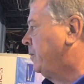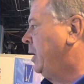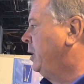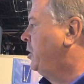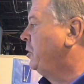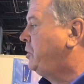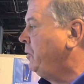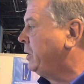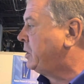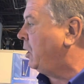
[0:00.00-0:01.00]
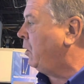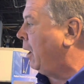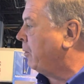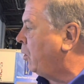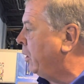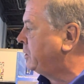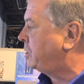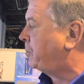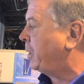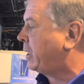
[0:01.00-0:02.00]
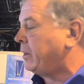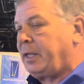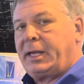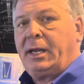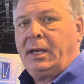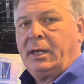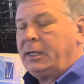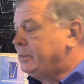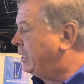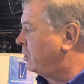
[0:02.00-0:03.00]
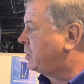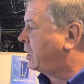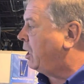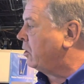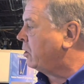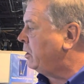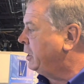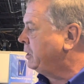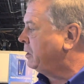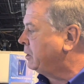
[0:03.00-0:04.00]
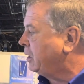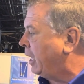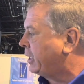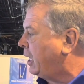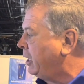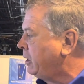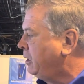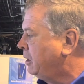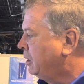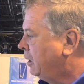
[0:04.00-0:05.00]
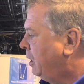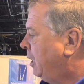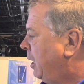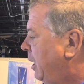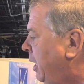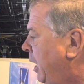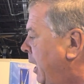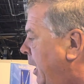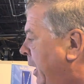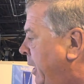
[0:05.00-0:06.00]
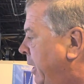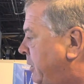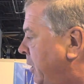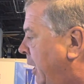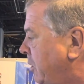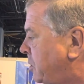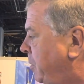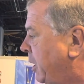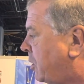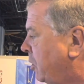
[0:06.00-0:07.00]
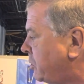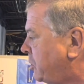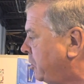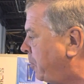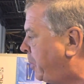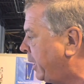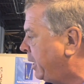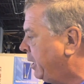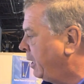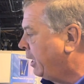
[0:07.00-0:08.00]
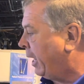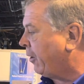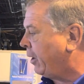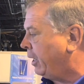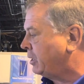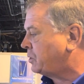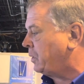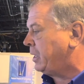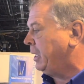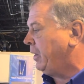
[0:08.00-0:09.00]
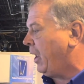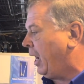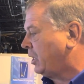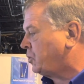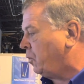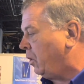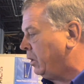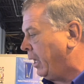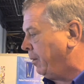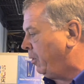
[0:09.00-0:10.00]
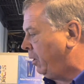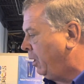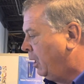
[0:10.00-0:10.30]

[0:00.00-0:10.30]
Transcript: And in doing so, I'm going to pick the delta color icon, and it allows me a cursor to pick areas within the actual label